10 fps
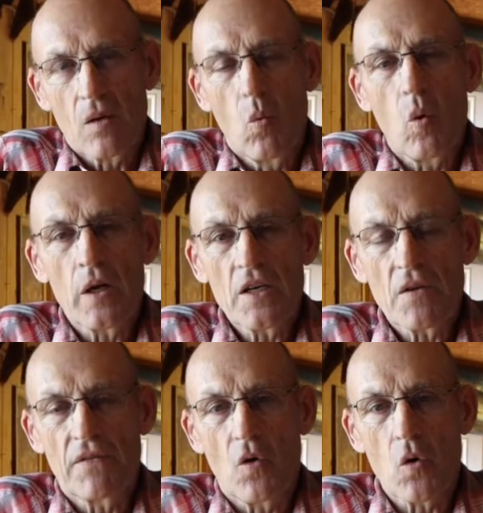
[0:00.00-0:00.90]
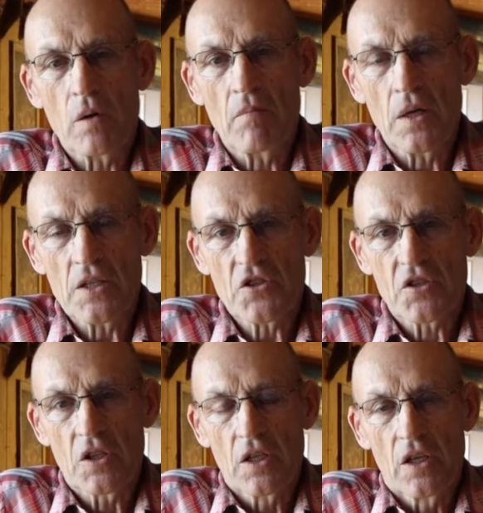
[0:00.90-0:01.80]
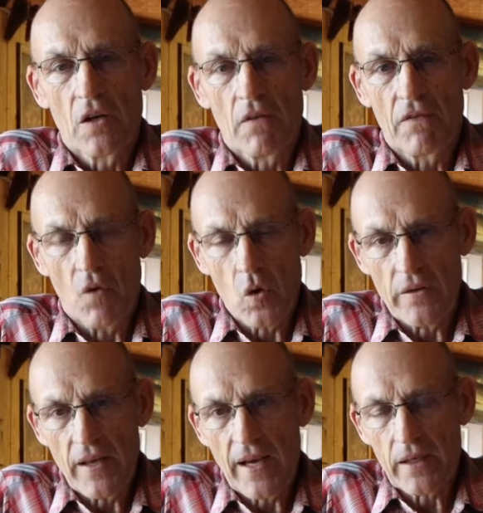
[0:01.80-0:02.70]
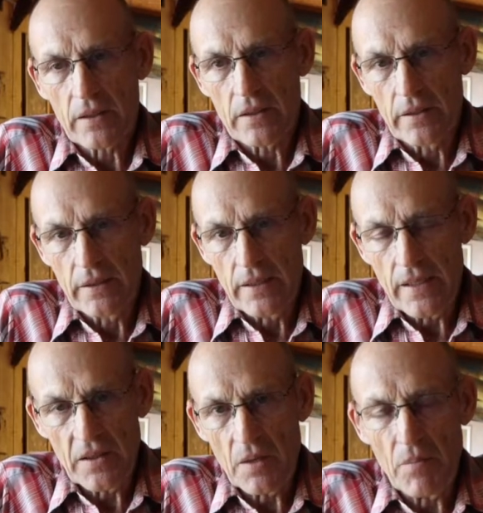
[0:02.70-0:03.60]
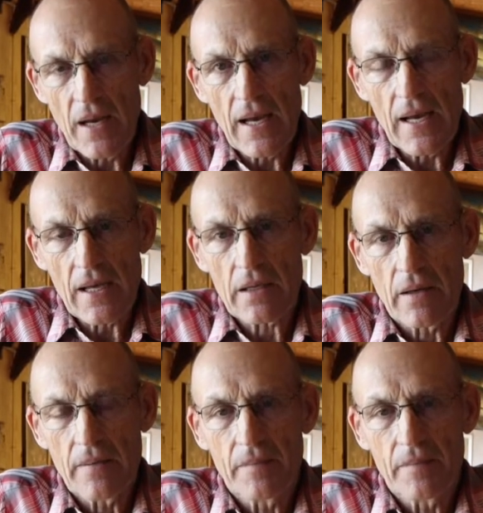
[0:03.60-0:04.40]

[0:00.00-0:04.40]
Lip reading: 1 to 4 months for that in the bag.